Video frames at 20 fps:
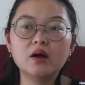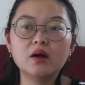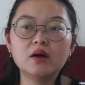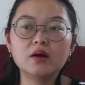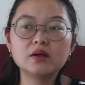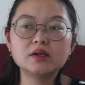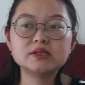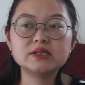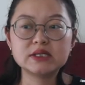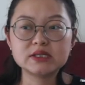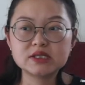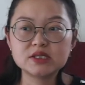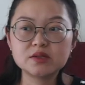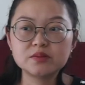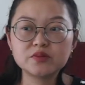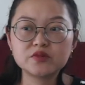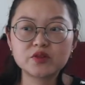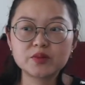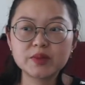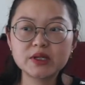system
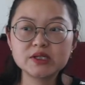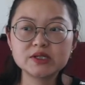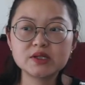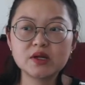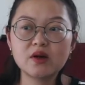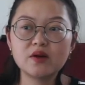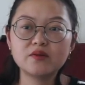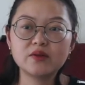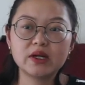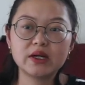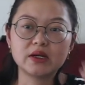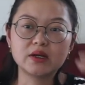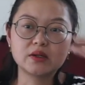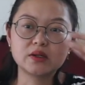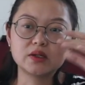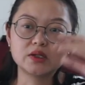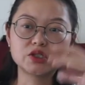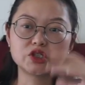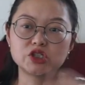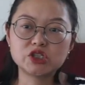for myself, like
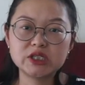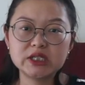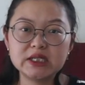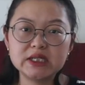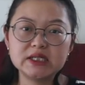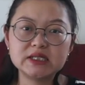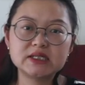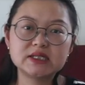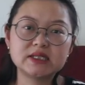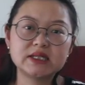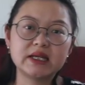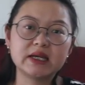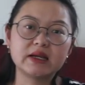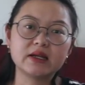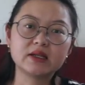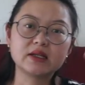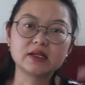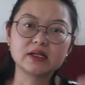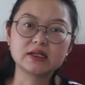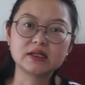the sheets and
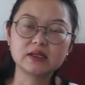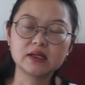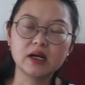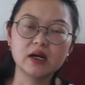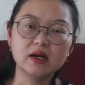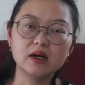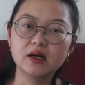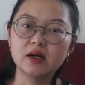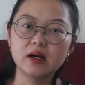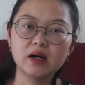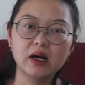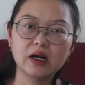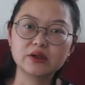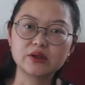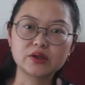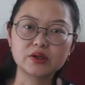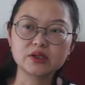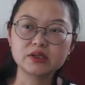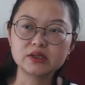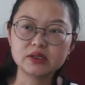like
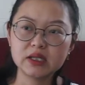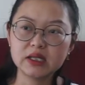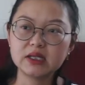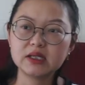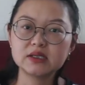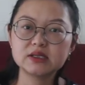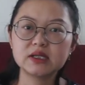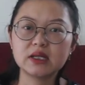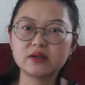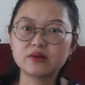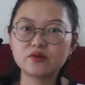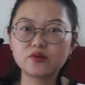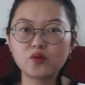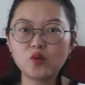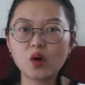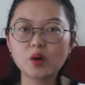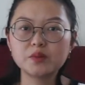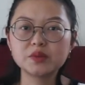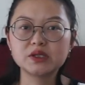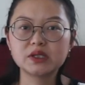other things and
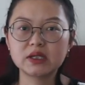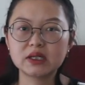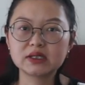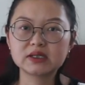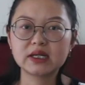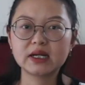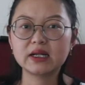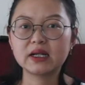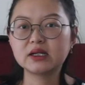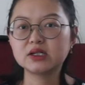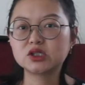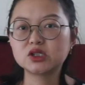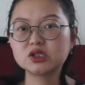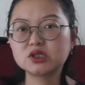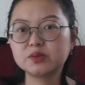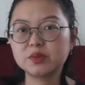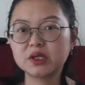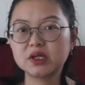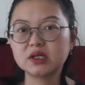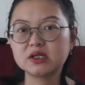forms, things like that, just
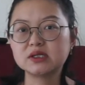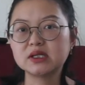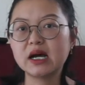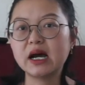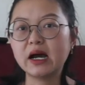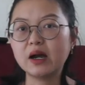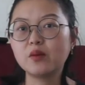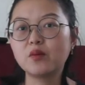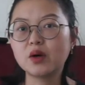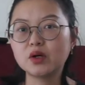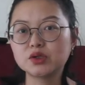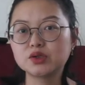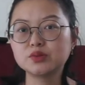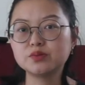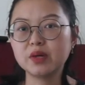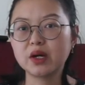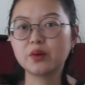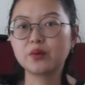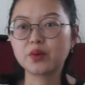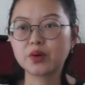because I want
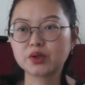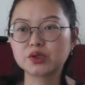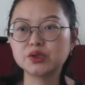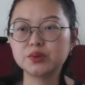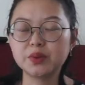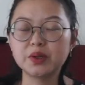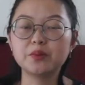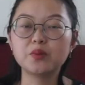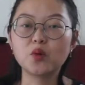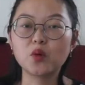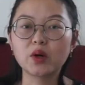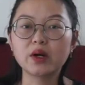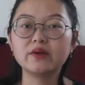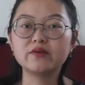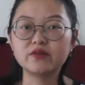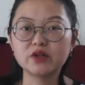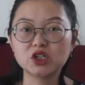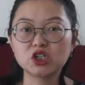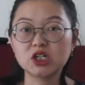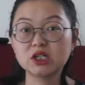my work to be more
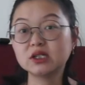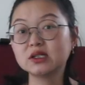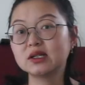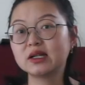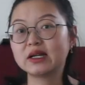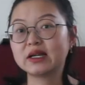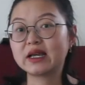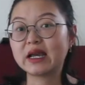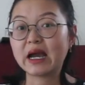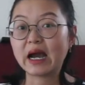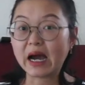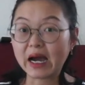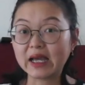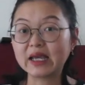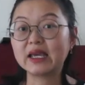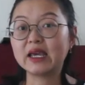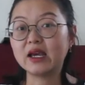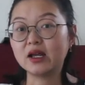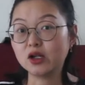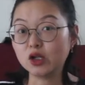efficient, and then I
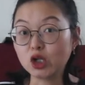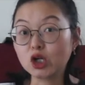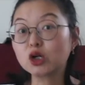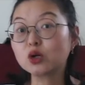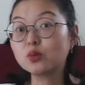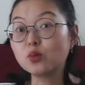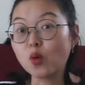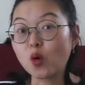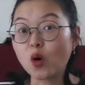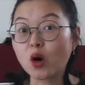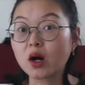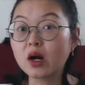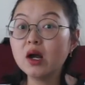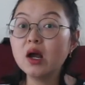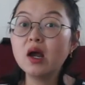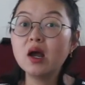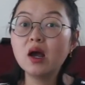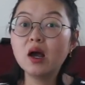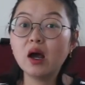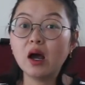can learn more
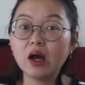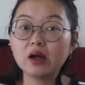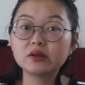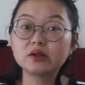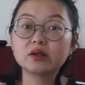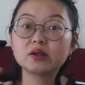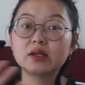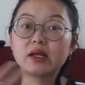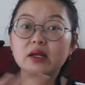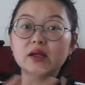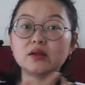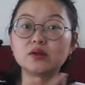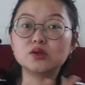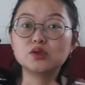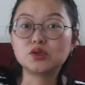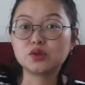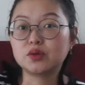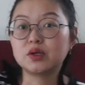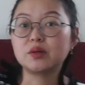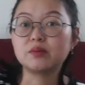other than
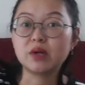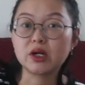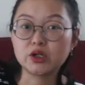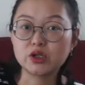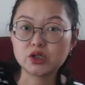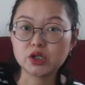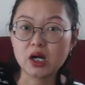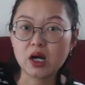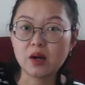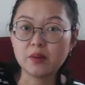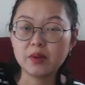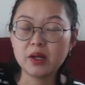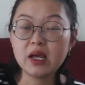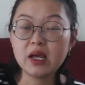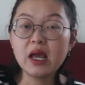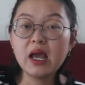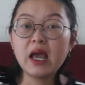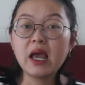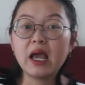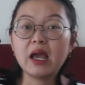doing my job.
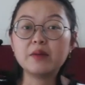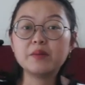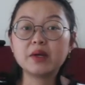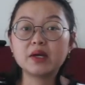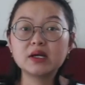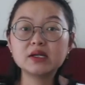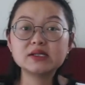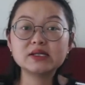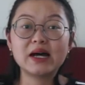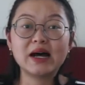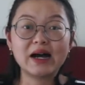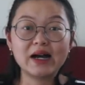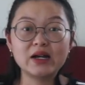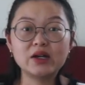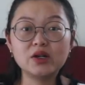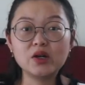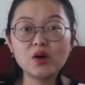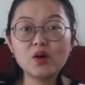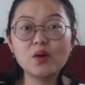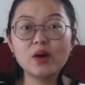And because I
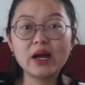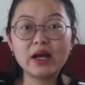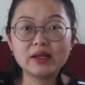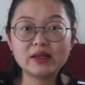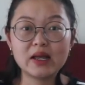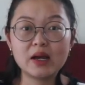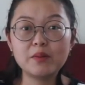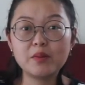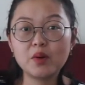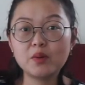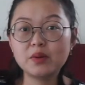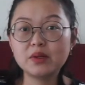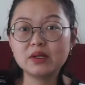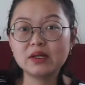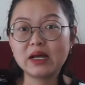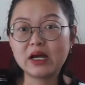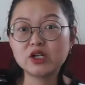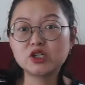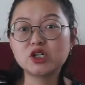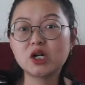know at that moment
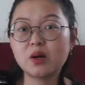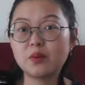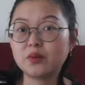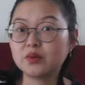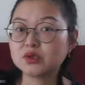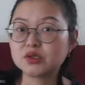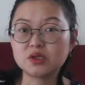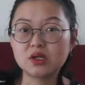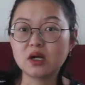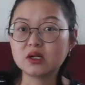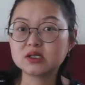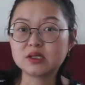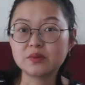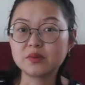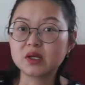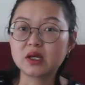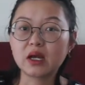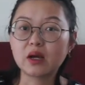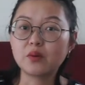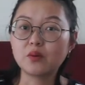that job was not
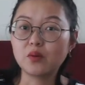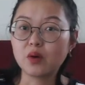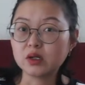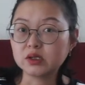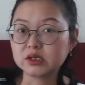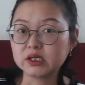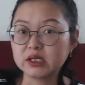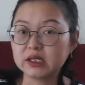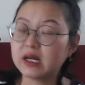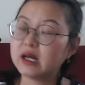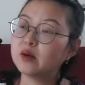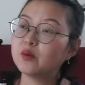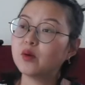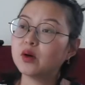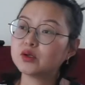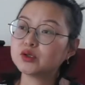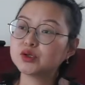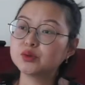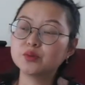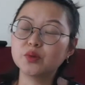something I wanted, I
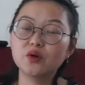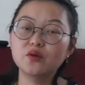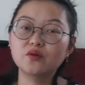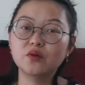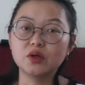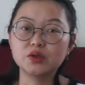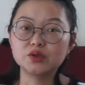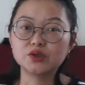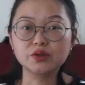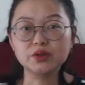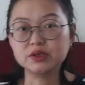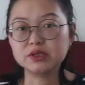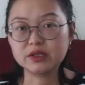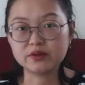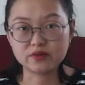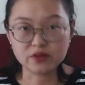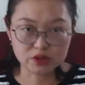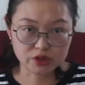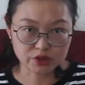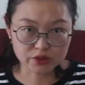want to move on to a
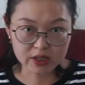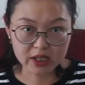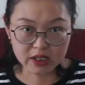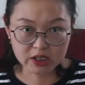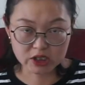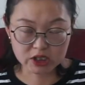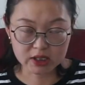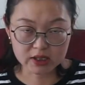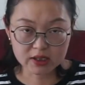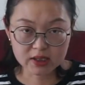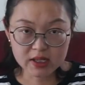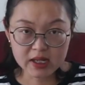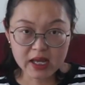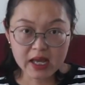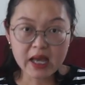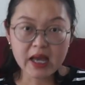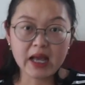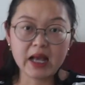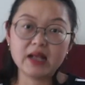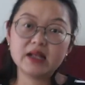different direction.
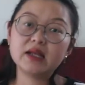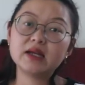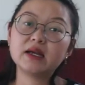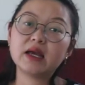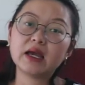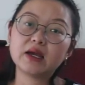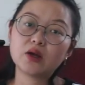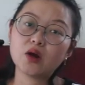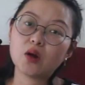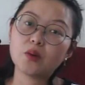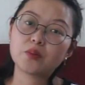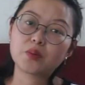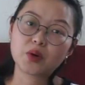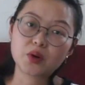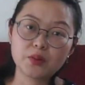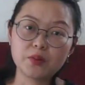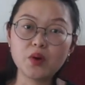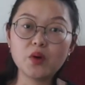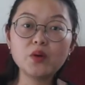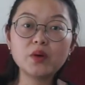And then I got
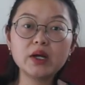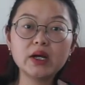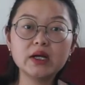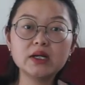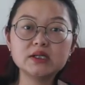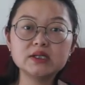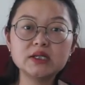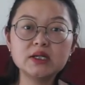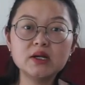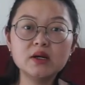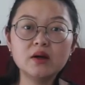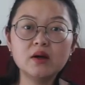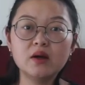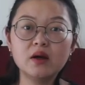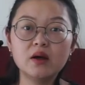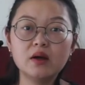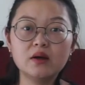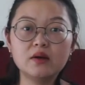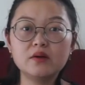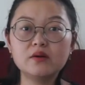promoted
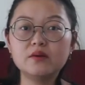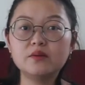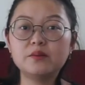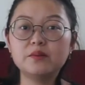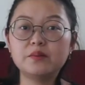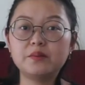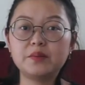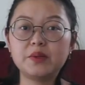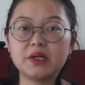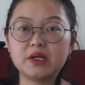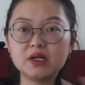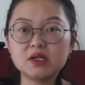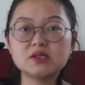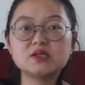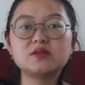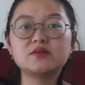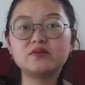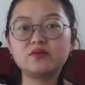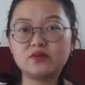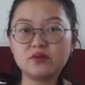uh, because
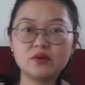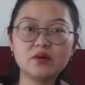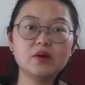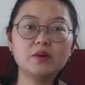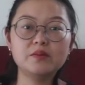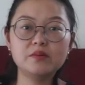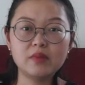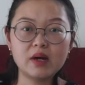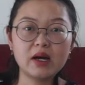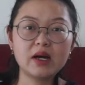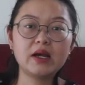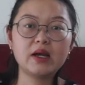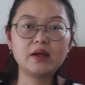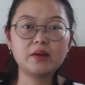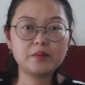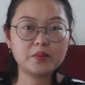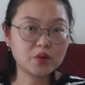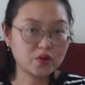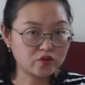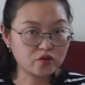of my
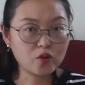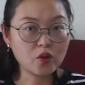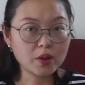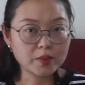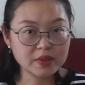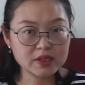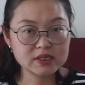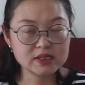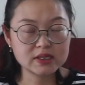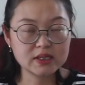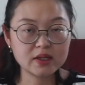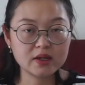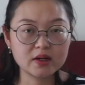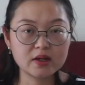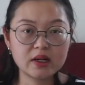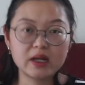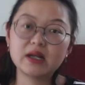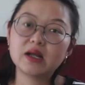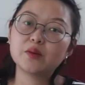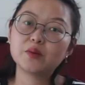performance there,
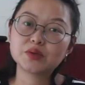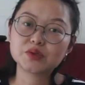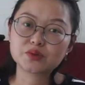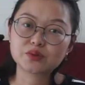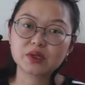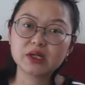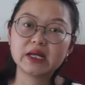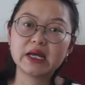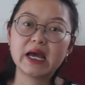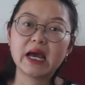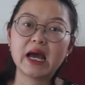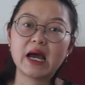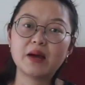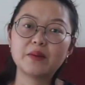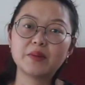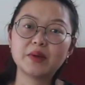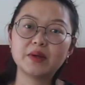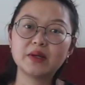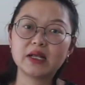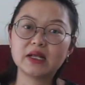and I was really
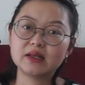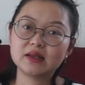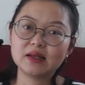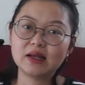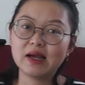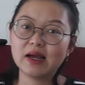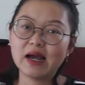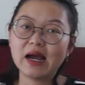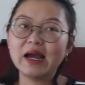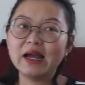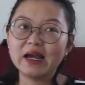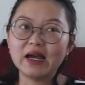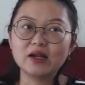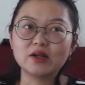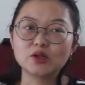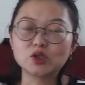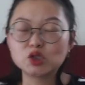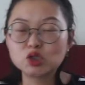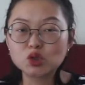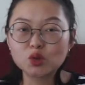happy. And I had a
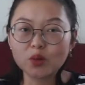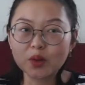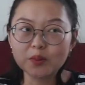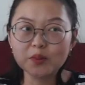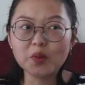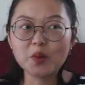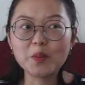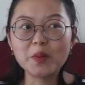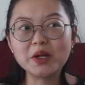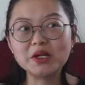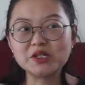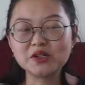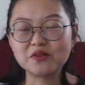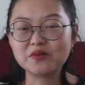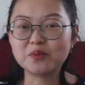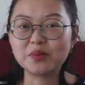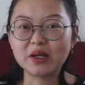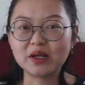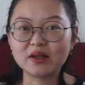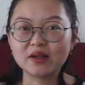short moment of
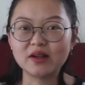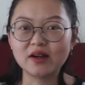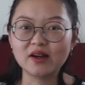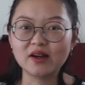being